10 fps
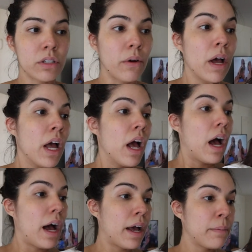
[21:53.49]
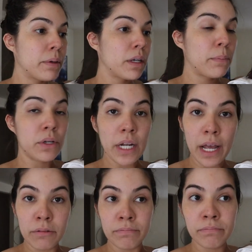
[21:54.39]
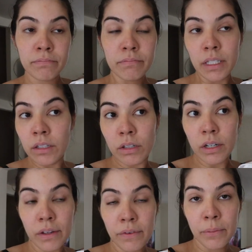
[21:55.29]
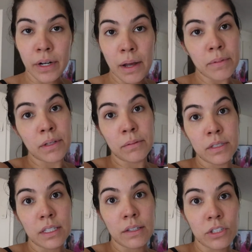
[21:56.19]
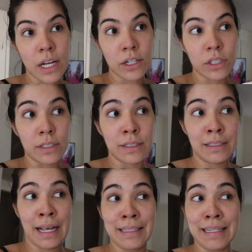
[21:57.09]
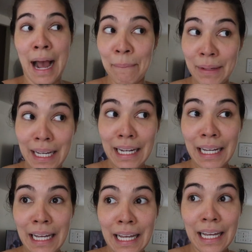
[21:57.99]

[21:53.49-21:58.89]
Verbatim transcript: So I'm gonna put her down a little early from her nap, and then we'll see if she actually stays napping.